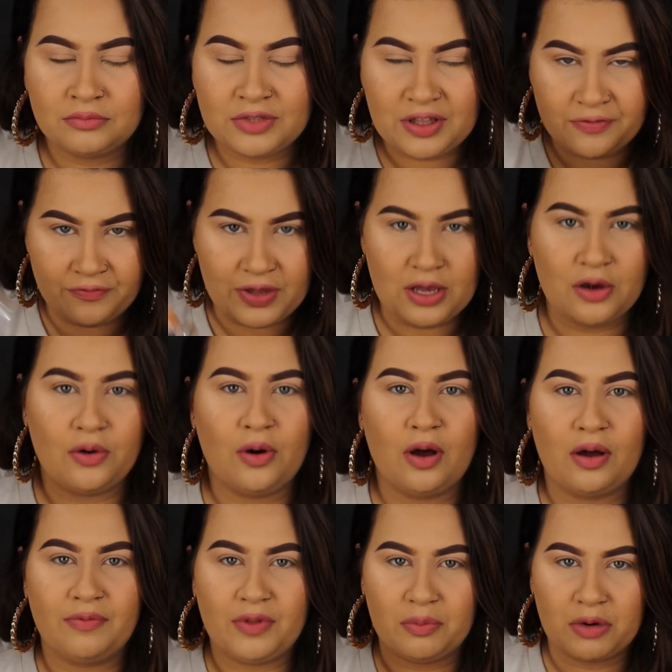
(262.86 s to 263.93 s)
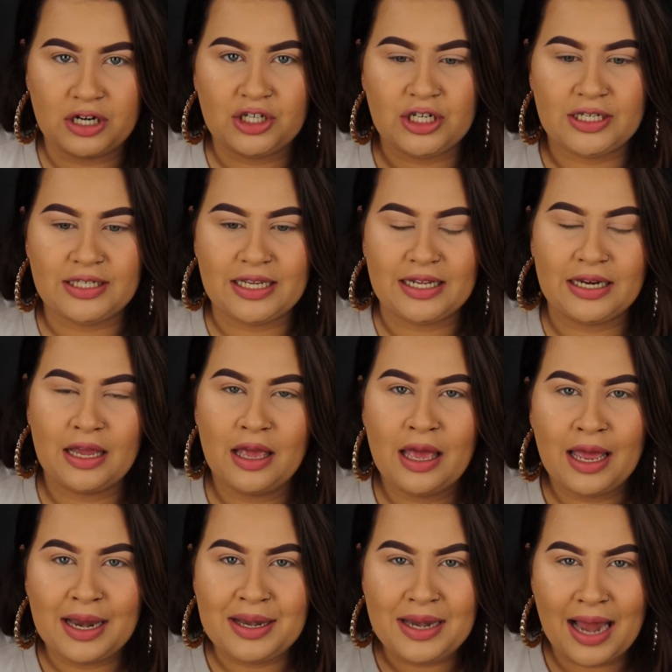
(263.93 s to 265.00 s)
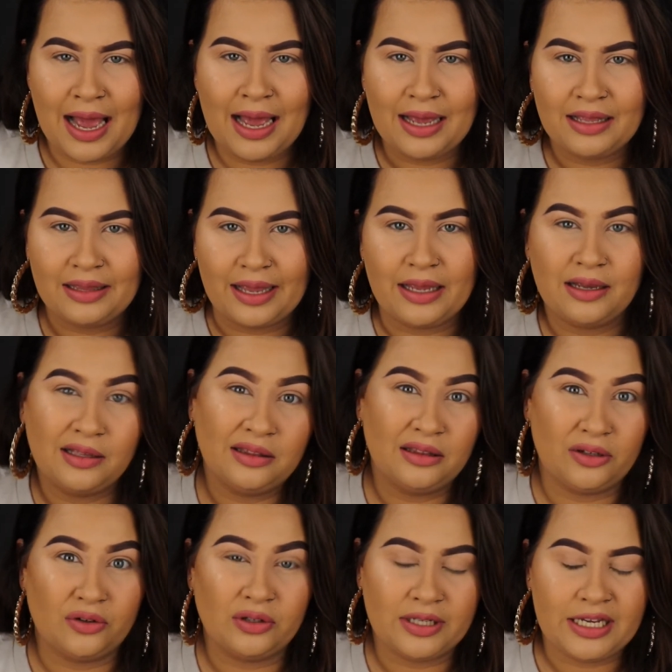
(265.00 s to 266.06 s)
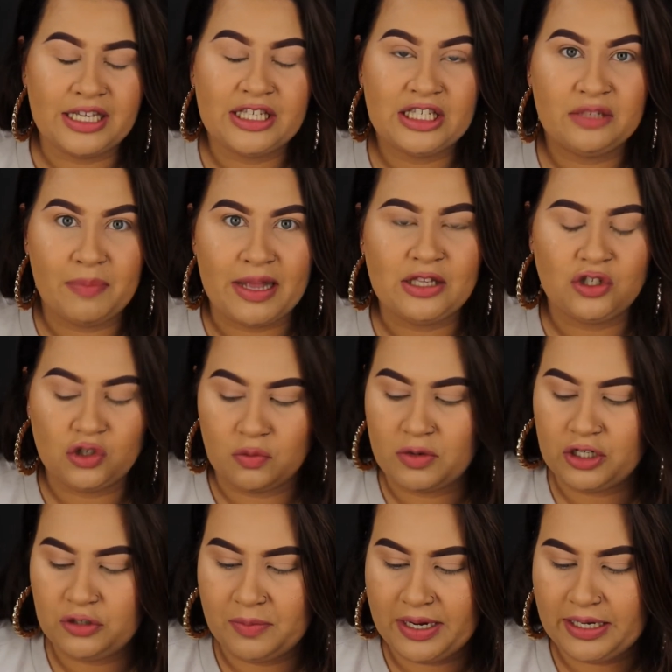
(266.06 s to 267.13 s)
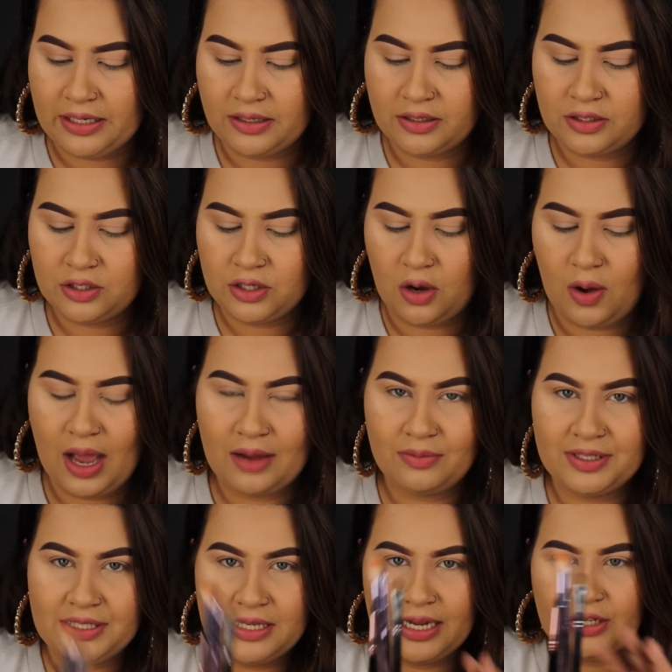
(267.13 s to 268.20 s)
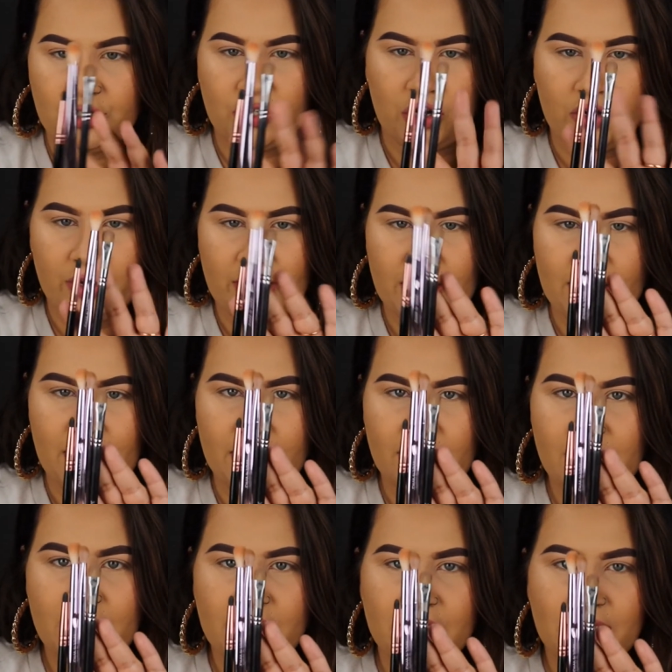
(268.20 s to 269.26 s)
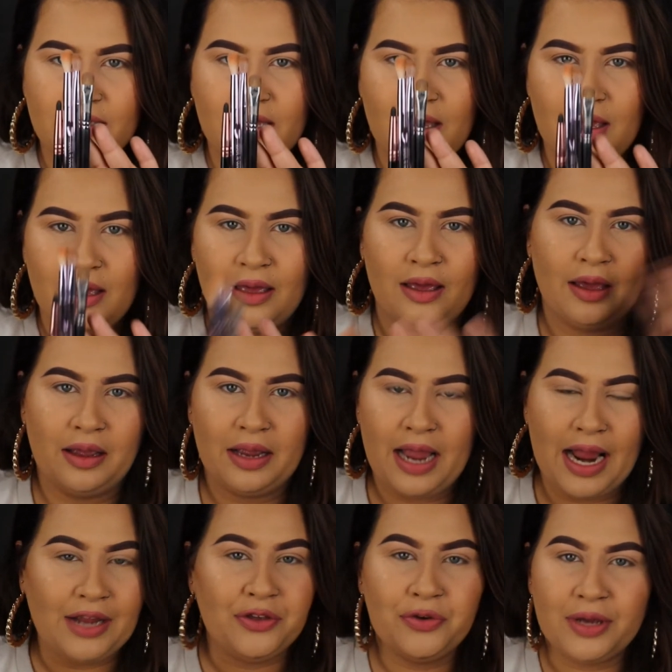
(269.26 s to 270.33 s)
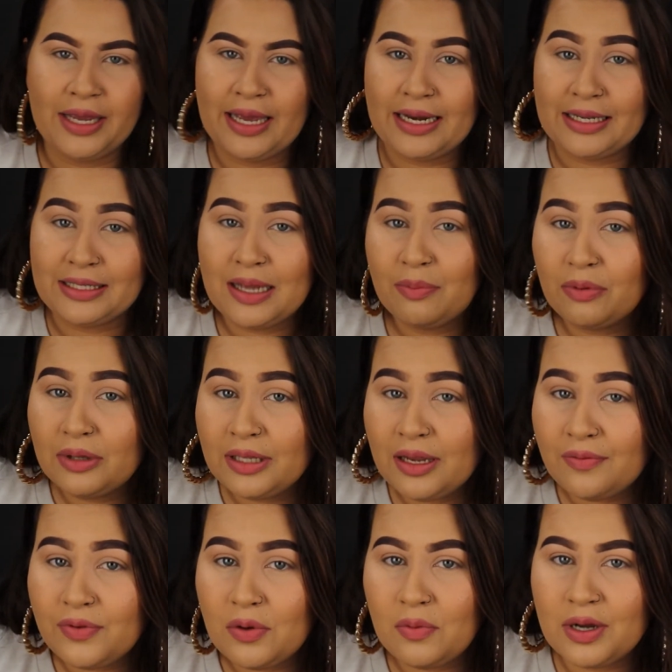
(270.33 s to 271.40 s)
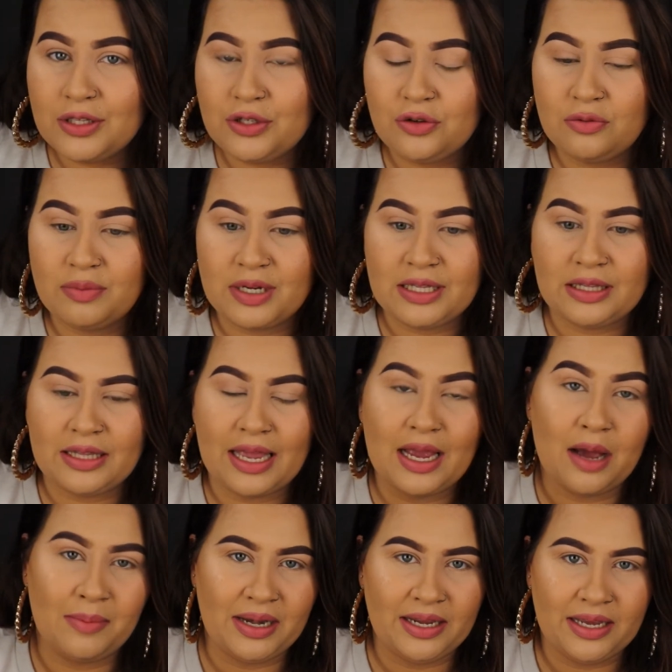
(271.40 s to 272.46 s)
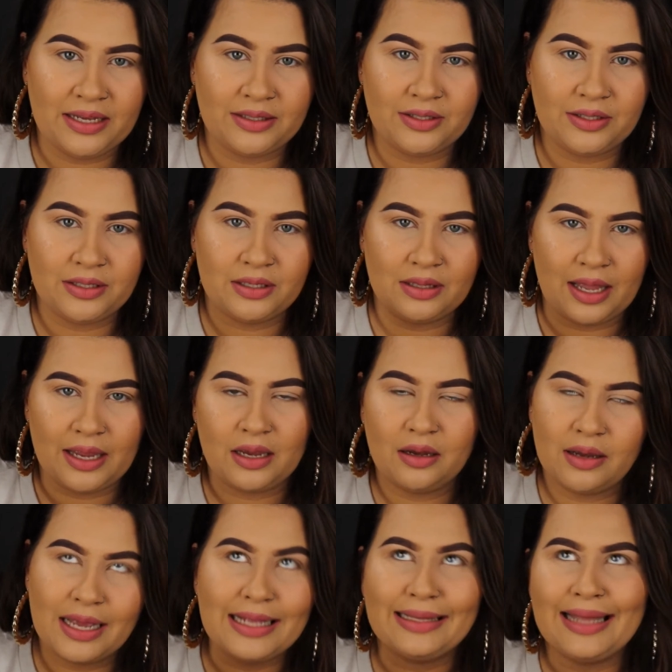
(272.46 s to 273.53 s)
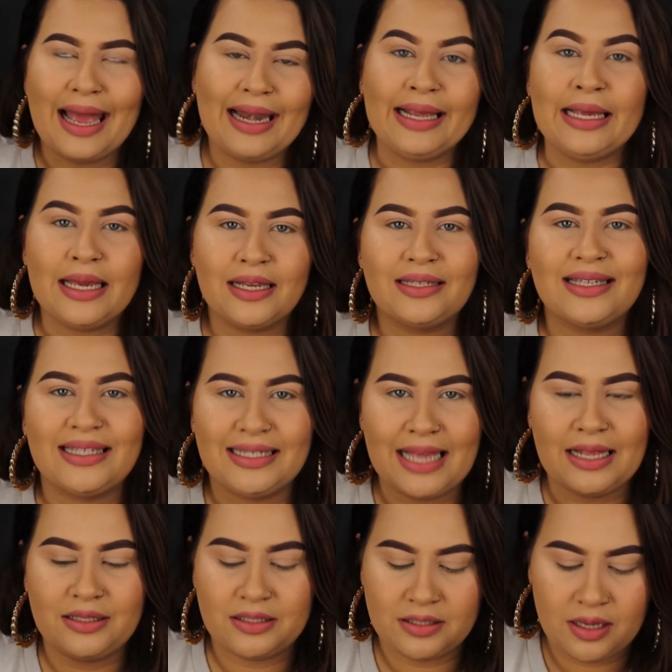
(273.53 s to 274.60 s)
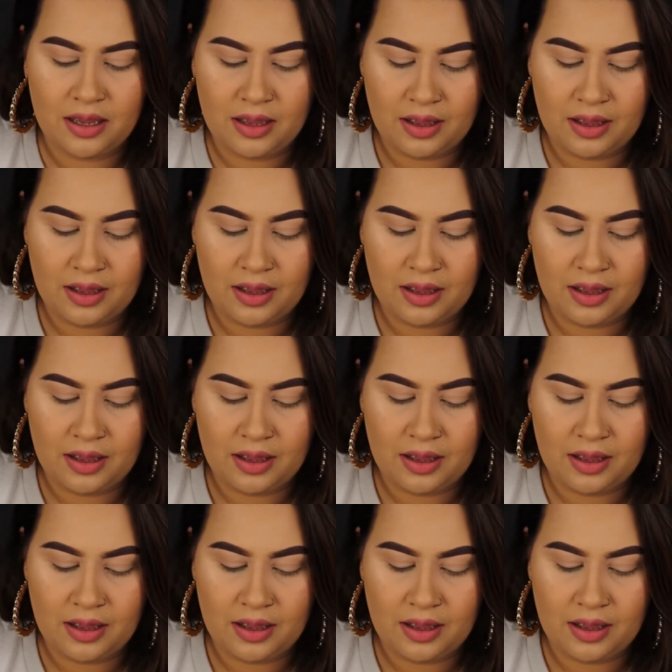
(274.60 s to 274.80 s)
the feel of the brushes and not like literally spend so much money. So I would say a starter kit like this, and you can get it separately if you want to, but they come in kits, and not in kits, in sets.